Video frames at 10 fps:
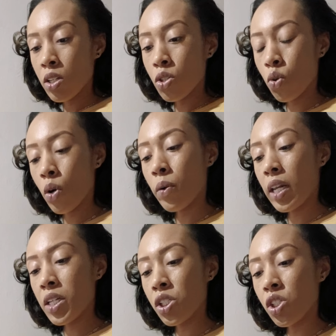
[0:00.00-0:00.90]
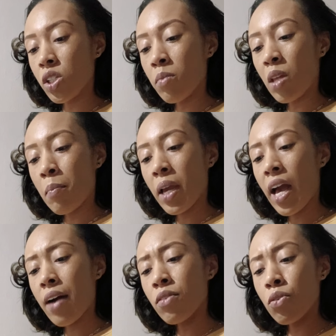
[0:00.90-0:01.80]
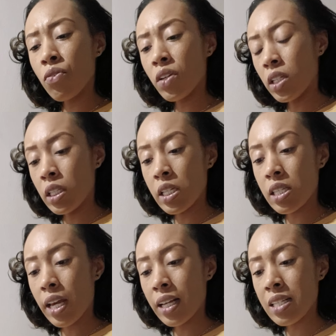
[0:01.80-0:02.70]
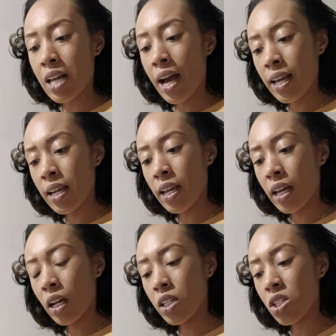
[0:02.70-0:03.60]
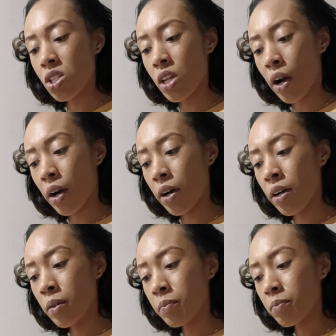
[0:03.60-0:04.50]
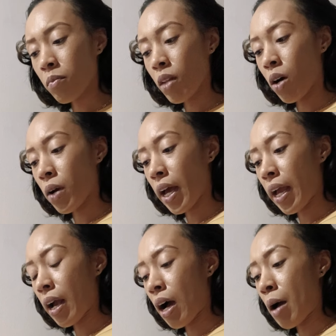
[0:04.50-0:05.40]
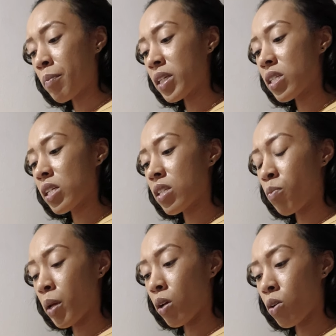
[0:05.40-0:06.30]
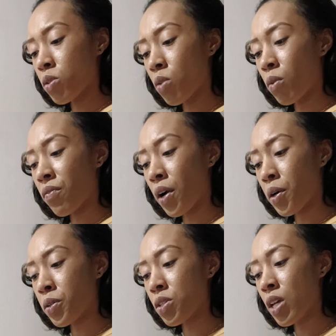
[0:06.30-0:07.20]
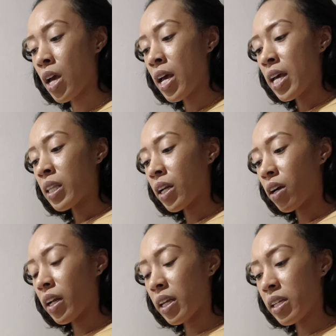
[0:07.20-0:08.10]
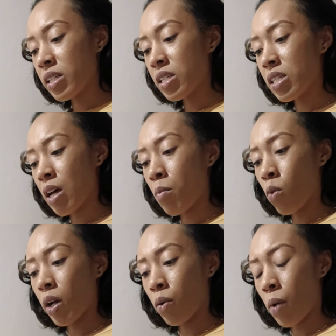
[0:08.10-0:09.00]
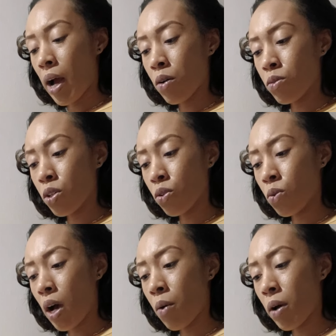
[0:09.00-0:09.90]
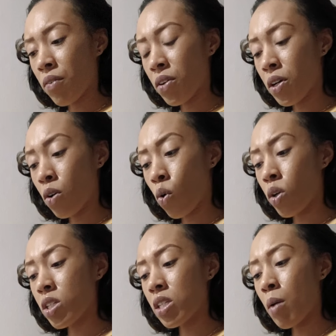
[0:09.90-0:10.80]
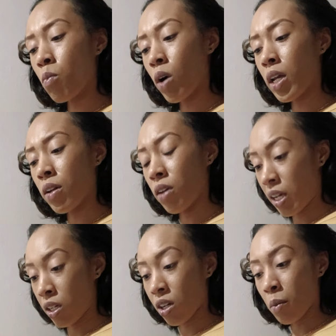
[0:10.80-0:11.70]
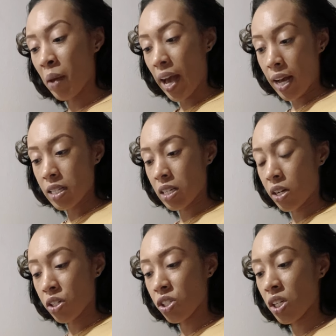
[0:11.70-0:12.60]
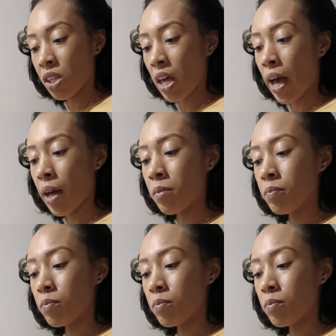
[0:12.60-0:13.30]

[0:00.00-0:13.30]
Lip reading: to a relationship that may have you feeling this anxiety and concern, okay? The Six of Pentacles in reverse, there is someone around you, however, or someone in your past energy that